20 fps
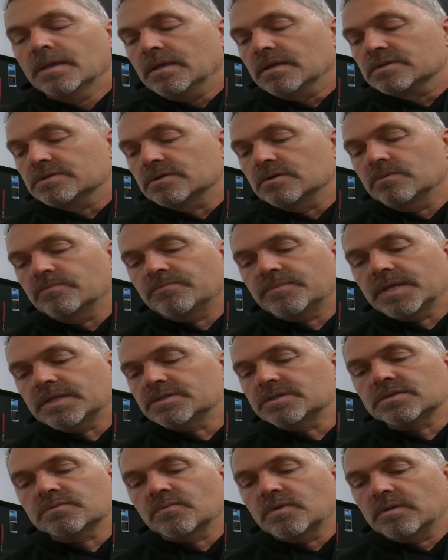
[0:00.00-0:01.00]
So that's
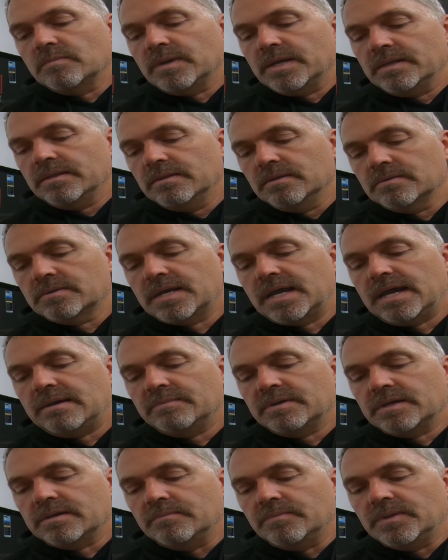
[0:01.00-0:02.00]
just one of my little
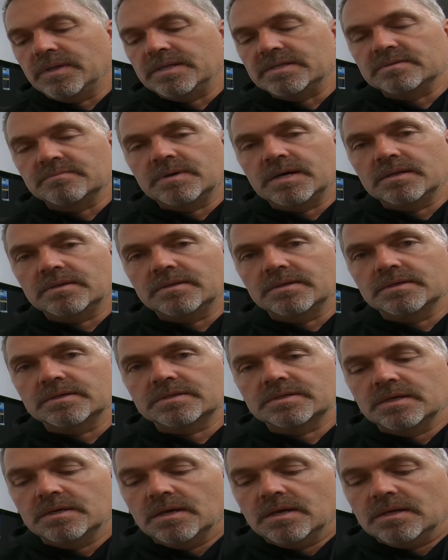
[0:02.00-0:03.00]
common complaints about
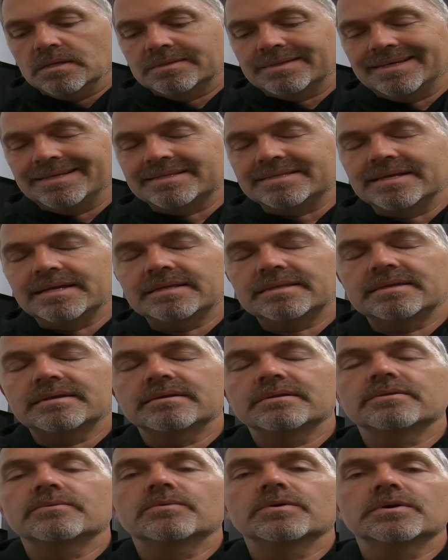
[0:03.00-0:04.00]
this. It's not the end
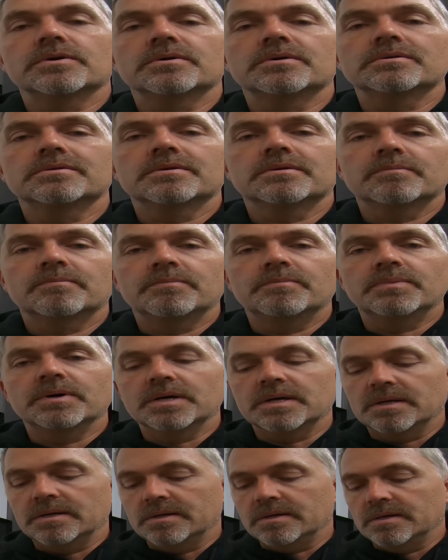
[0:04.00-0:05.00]
of the world,
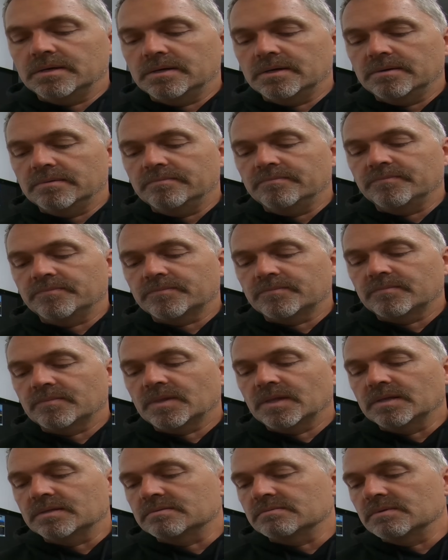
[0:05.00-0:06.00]
but
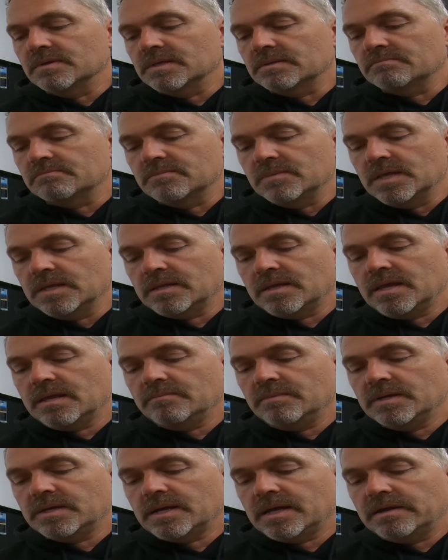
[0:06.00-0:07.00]
it can
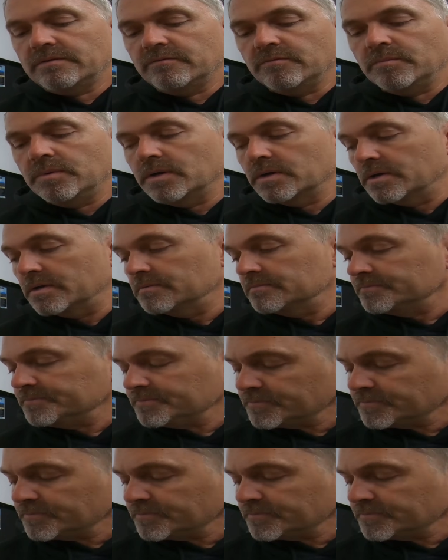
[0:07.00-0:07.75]
be kind of a bugger.